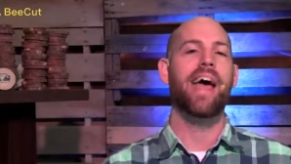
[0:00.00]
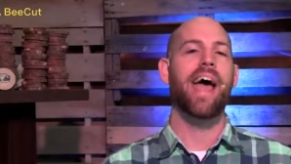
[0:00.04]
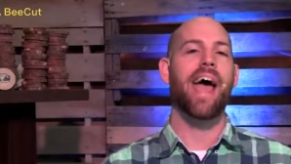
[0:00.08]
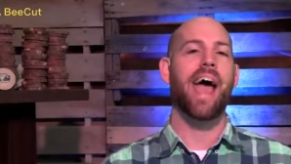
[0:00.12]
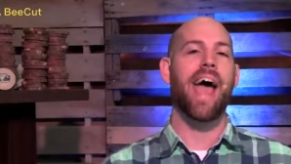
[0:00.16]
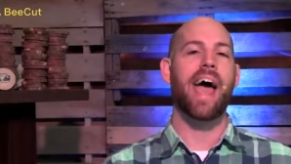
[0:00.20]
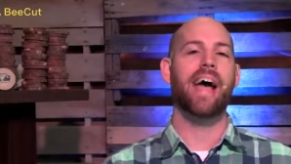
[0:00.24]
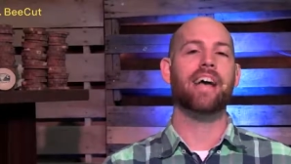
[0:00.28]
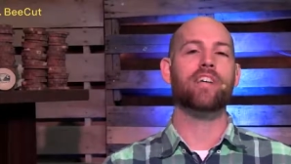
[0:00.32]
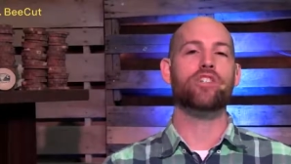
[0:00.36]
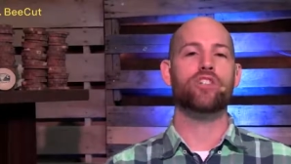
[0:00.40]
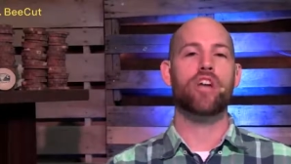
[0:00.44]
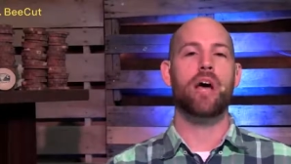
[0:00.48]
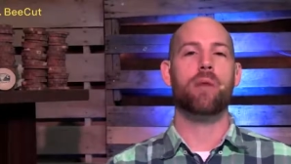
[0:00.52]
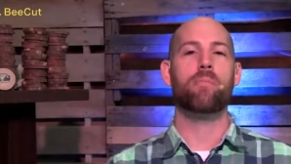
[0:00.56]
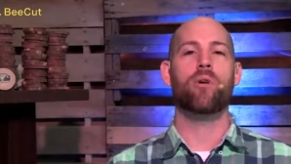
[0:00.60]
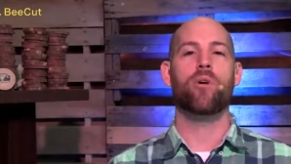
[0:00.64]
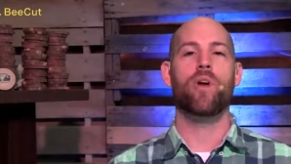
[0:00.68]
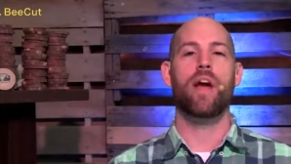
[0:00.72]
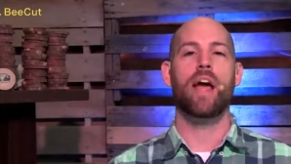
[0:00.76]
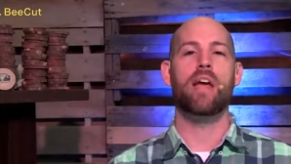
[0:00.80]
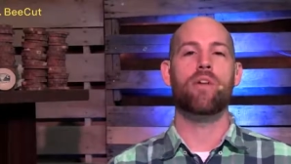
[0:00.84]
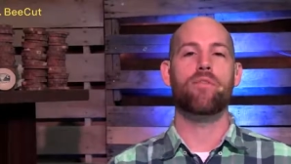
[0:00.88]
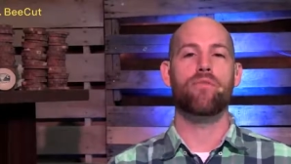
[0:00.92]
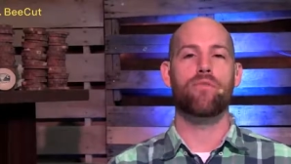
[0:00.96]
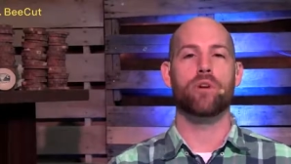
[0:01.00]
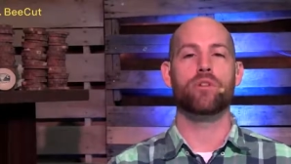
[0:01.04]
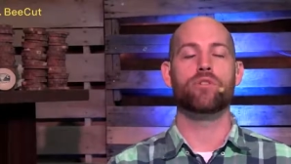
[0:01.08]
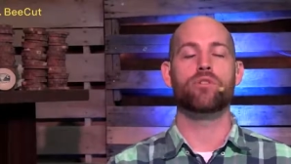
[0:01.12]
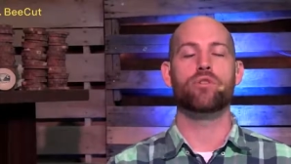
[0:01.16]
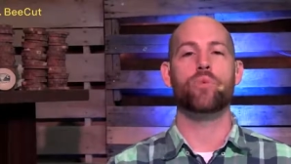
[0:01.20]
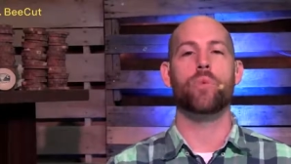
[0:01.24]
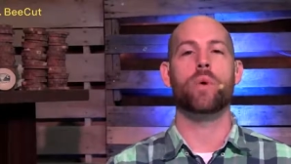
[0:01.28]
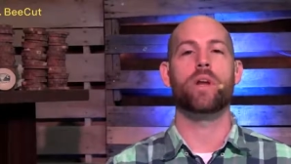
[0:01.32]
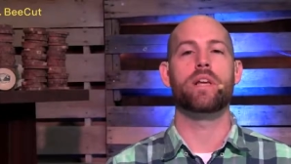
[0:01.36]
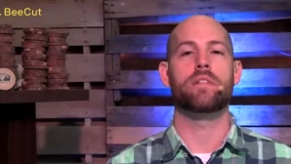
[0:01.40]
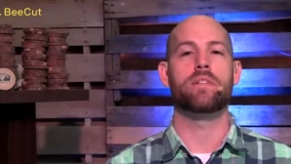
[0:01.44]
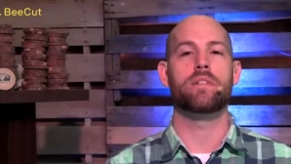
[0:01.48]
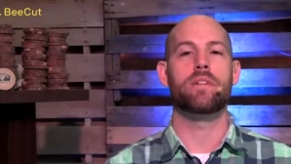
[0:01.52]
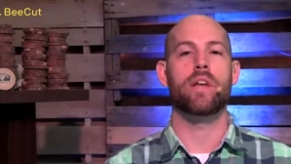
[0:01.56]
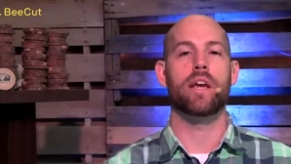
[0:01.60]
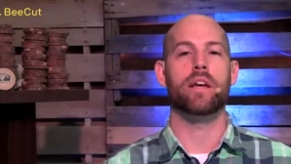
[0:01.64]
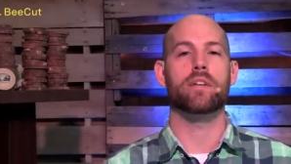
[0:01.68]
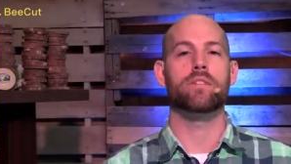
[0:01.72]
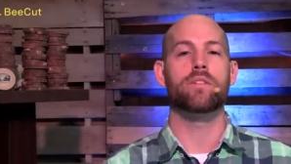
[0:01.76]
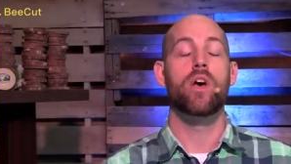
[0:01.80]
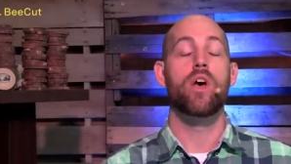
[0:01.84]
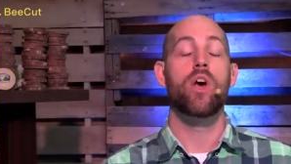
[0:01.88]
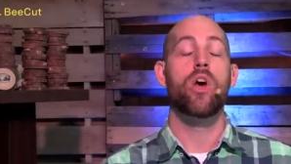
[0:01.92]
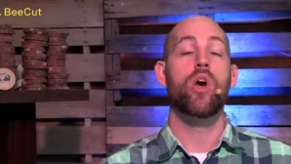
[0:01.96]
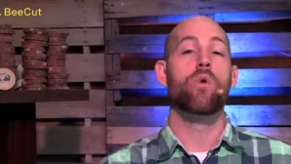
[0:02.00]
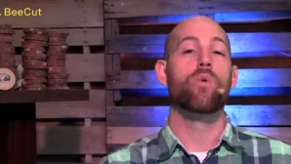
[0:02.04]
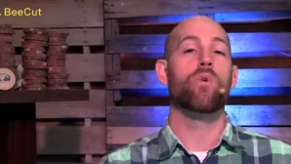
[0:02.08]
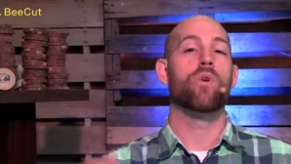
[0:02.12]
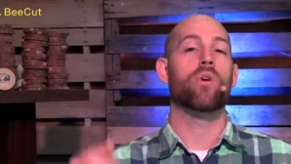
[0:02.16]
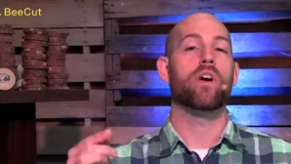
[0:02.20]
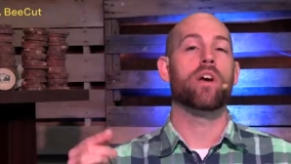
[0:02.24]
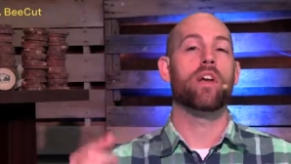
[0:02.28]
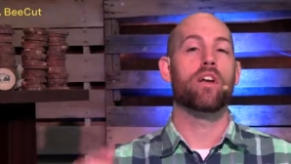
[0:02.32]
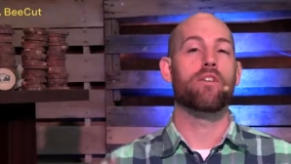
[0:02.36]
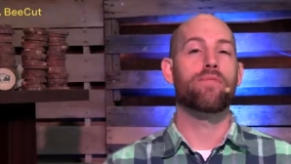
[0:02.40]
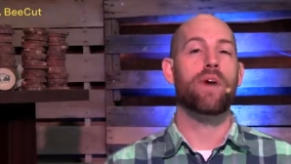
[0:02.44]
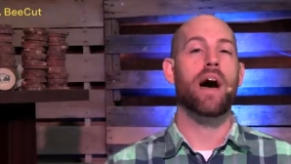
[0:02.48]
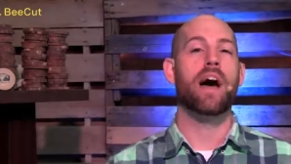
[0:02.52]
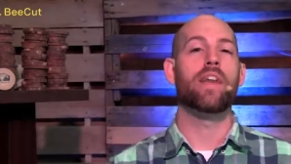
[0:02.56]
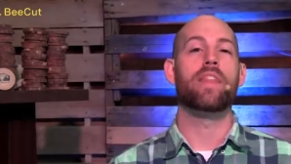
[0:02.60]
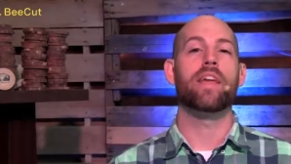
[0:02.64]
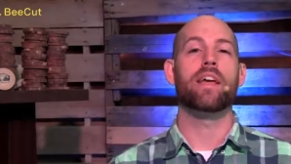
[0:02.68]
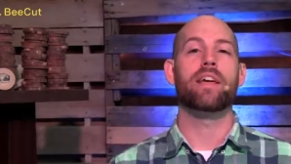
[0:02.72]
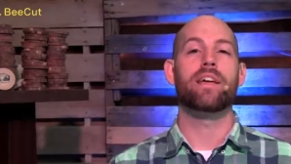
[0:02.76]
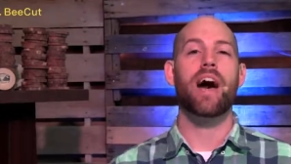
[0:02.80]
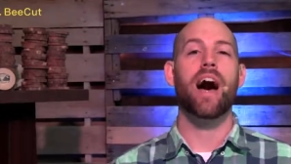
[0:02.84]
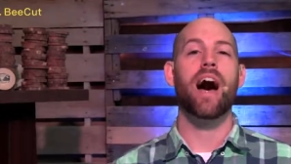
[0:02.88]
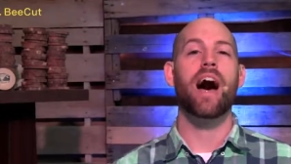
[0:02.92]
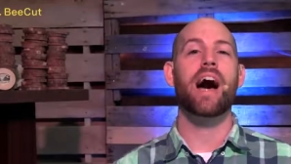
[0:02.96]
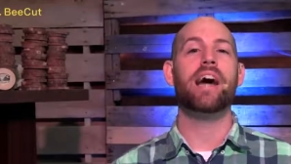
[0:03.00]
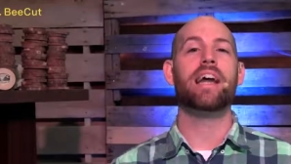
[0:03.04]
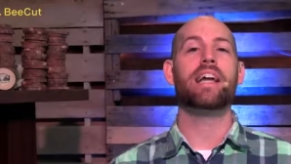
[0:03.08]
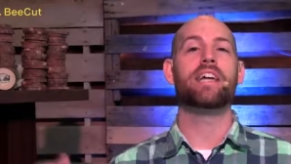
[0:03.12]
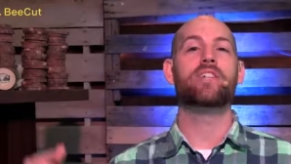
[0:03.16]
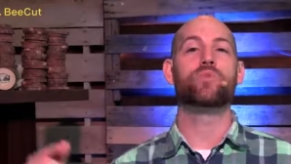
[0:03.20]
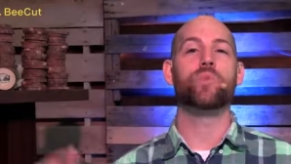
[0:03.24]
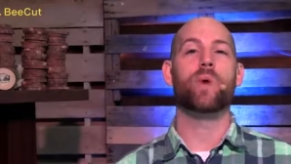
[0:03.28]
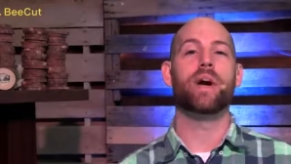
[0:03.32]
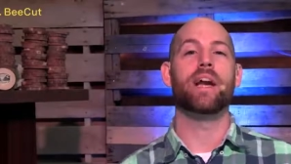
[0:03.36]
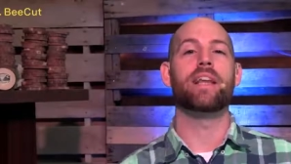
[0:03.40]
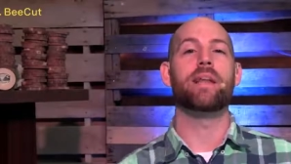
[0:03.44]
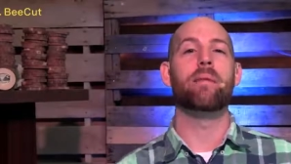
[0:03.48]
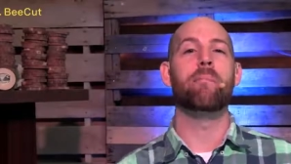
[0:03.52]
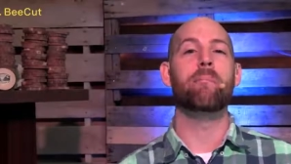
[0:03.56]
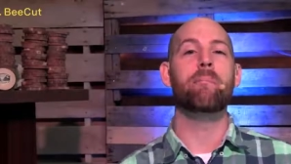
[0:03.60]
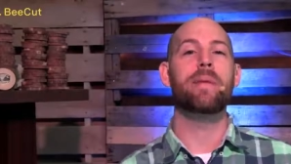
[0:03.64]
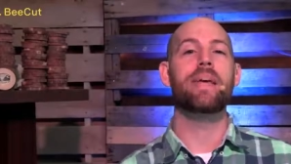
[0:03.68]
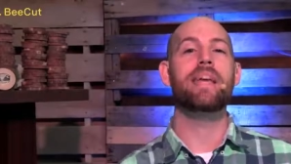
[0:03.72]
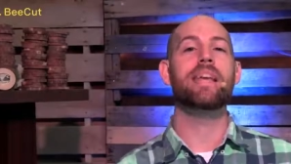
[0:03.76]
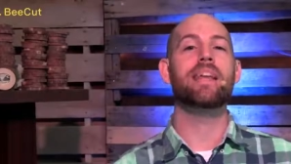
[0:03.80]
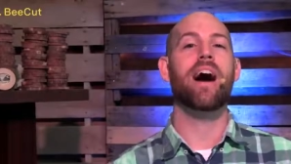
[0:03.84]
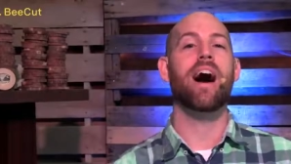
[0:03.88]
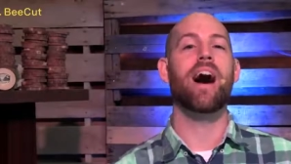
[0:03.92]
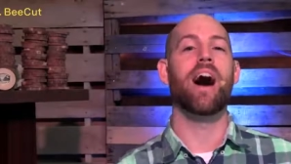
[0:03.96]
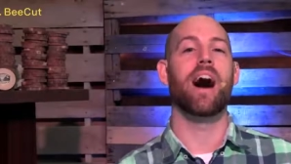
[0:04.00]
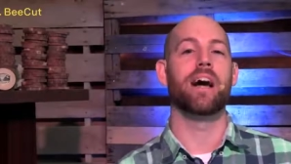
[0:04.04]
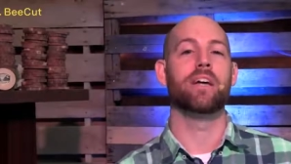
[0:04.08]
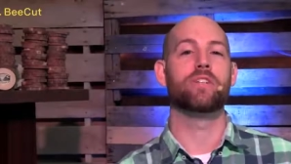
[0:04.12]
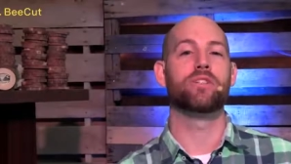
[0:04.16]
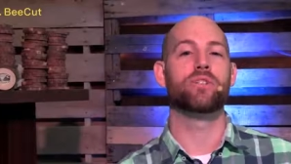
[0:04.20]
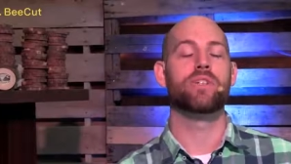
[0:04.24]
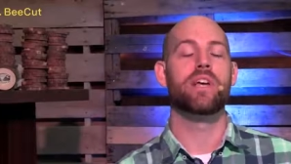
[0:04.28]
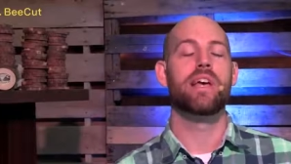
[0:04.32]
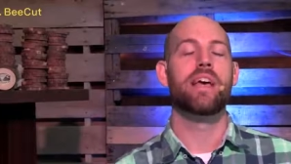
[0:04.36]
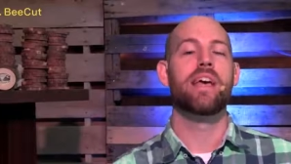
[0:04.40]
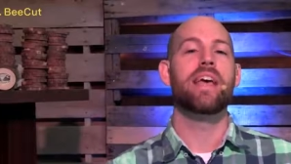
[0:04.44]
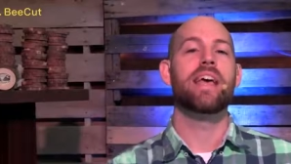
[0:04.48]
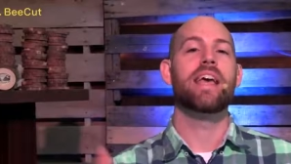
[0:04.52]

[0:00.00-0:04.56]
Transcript: acts chapter 8 verse 26 we're going to find that god is ready to meet us